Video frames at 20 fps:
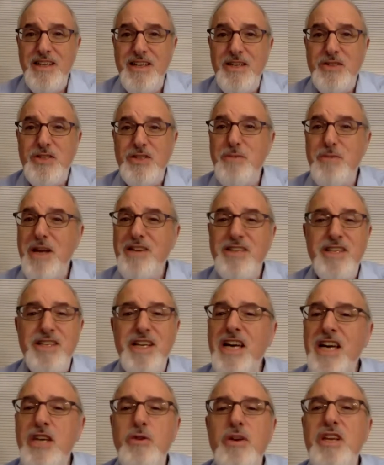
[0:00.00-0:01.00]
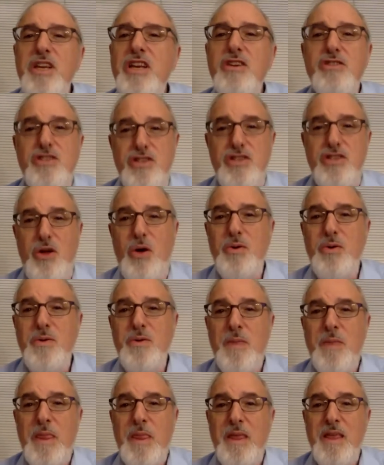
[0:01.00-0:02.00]
So it's basically 100 years ago.
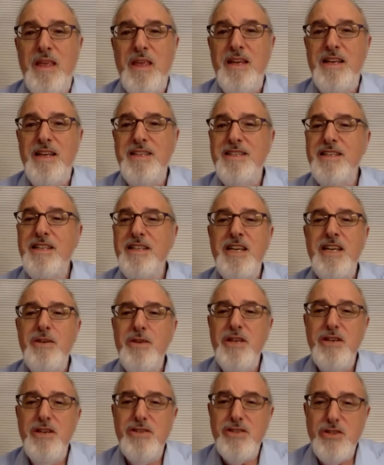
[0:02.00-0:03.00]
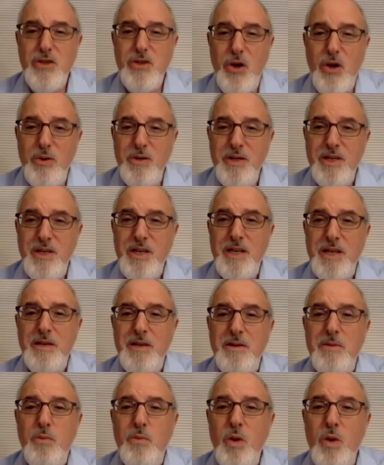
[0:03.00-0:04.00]
Until 100 years ago,
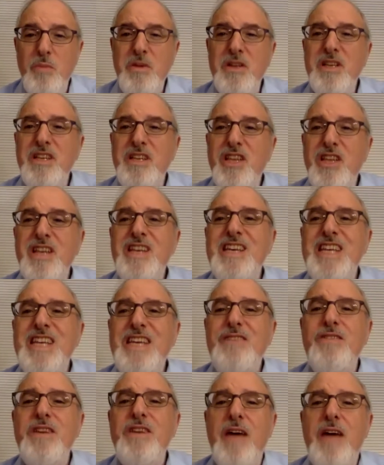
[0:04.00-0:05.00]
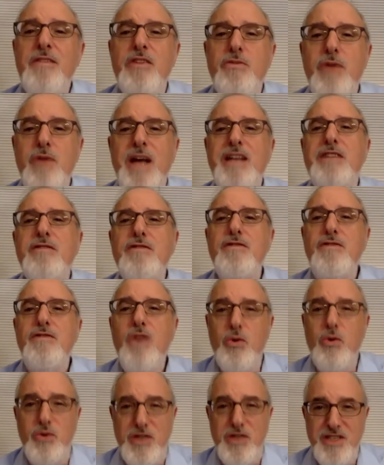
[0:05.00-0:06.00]
women didn't even have the right to
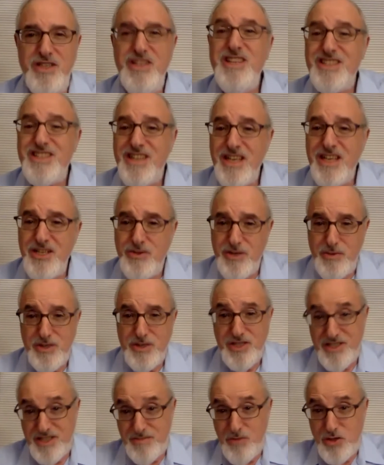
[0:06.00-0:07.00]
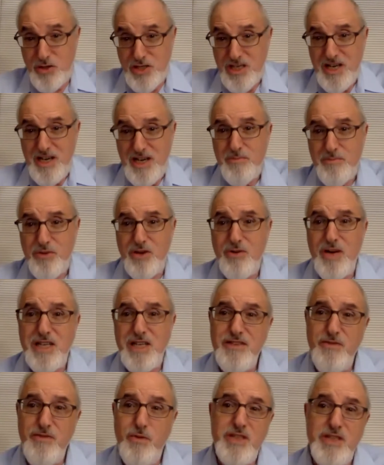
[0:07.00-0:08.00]
vote in this country, which is the most
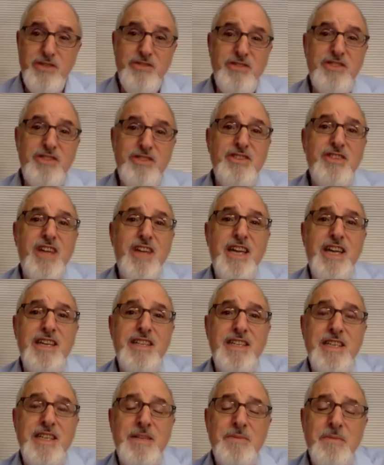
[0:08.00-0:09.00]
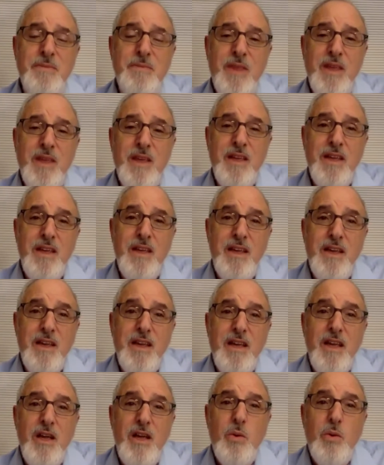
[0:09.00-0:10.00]
progressive Western society
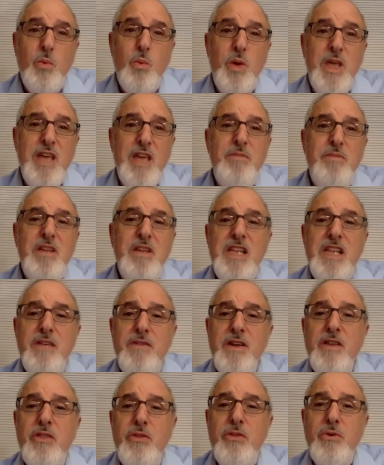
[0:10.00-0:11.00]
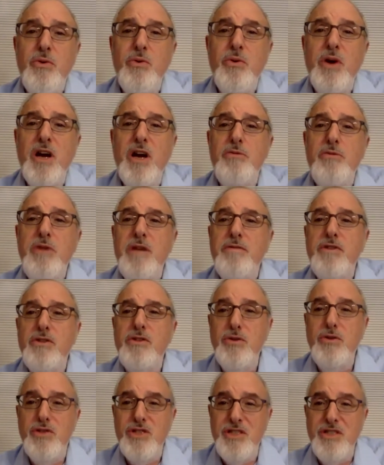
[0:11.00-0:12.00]
we have been living through a
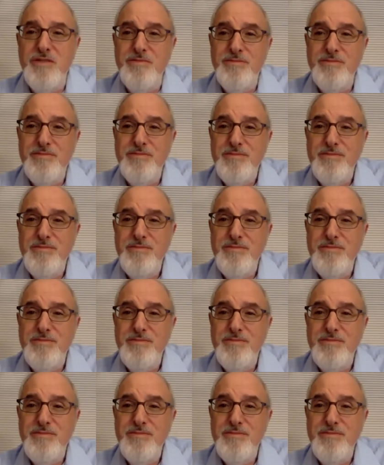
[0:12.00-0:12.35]
revolution,